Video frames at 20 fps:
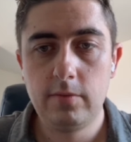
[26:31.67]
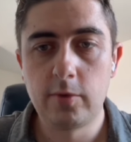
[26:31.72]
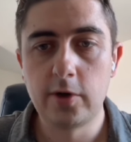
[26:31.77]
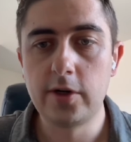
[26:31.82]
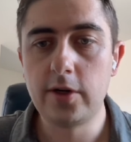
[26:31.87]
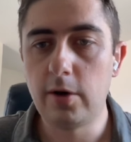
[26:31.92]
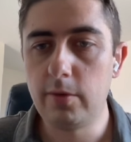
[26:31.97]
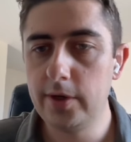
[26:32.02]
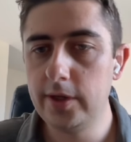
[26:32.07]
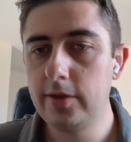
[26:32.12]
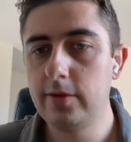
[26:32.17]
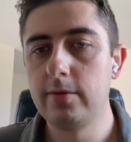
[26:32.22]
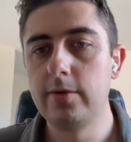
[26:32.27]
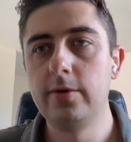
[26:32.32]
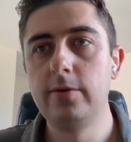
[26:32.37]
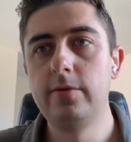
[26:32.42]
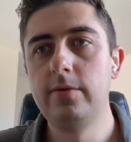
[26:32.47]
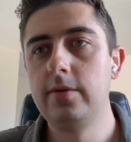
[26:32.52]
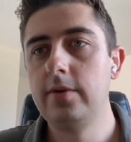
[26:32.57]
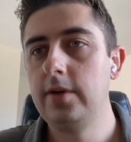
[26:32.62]
we're going
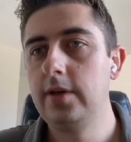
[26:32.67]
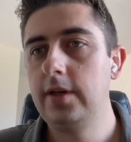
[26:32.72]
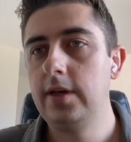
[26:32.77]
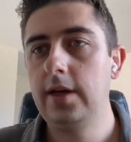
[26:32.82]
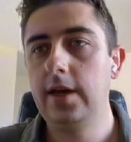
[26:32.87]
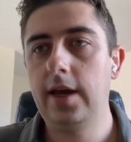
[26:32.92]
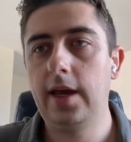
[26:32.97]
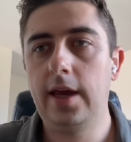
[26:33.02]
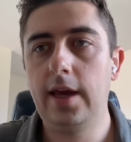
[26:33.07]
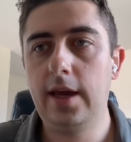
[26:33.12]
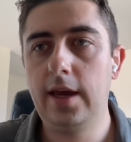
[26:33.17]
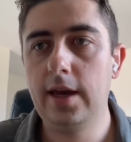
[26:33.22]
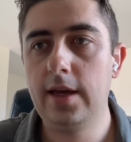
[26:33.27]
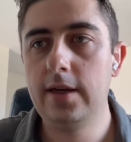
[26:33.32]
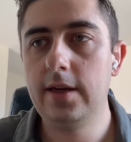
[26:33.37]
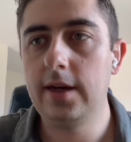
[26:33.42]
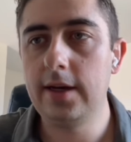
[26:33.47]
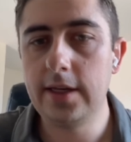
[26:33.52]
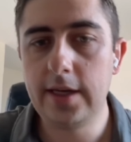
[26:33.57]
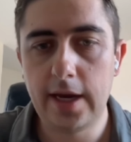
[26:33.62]
through
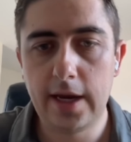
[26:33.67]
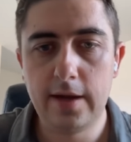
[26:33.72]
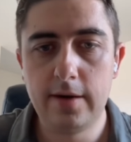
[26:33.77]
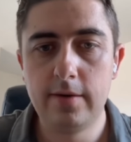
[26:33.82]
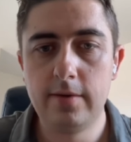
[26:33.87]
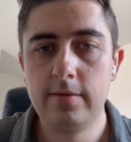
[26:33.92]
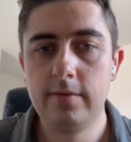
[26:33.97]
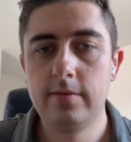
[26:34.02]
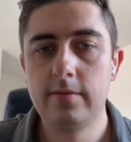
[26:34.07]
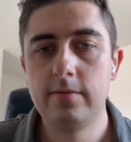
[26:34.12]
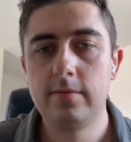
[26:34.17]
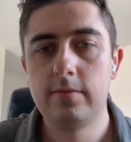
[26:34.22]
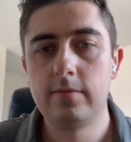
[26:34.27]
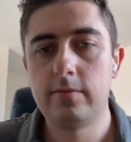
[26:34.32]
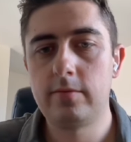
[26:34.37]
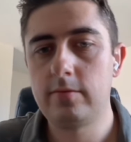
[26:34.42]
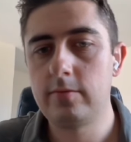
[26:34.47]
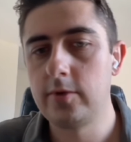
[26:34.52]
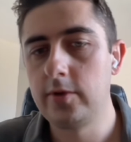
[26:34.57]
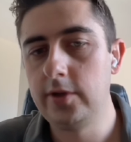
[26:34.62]
and again,
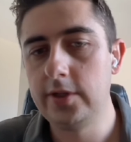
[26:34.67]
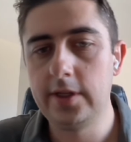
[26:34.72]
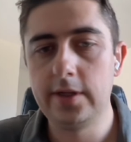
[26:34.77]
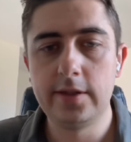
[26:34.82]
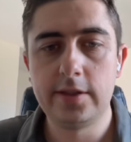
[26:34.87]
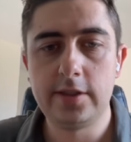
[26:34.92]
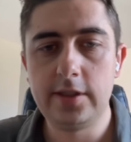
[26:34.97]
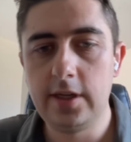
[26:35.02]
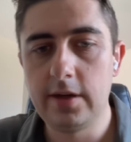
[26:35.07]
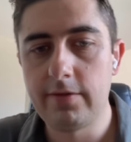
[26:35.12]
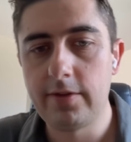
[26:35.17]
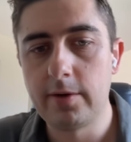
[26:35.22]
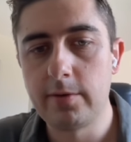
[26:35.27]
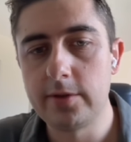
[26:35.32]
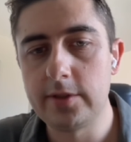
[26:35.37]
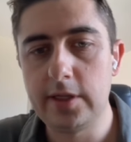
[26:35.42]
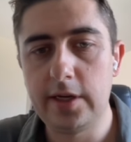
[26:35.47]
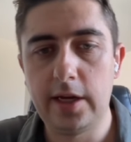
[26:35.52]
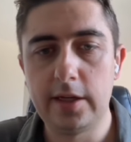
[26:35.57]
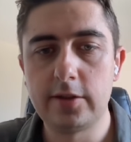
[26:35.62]
we're looking to see if
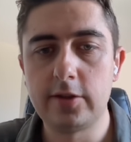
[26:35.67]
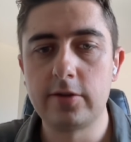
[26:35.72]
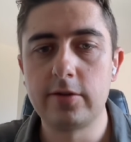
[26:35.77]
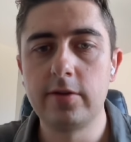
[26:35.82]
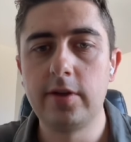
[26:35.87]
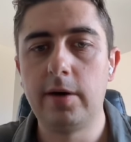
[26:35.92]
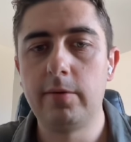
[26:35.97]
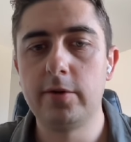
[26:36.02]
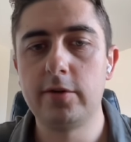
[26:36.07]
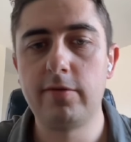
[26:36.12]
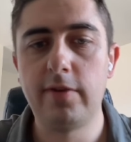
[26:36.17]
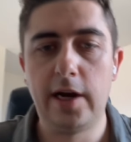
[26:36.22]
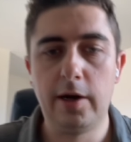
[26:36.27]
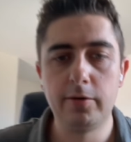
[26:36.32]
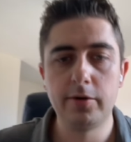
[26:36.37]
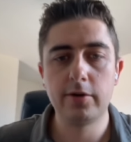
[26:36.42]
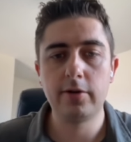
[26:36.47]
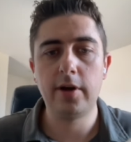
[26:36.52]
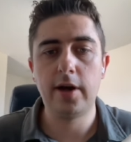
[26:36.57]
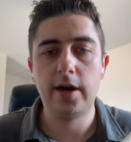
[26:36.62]
there was an answer that was found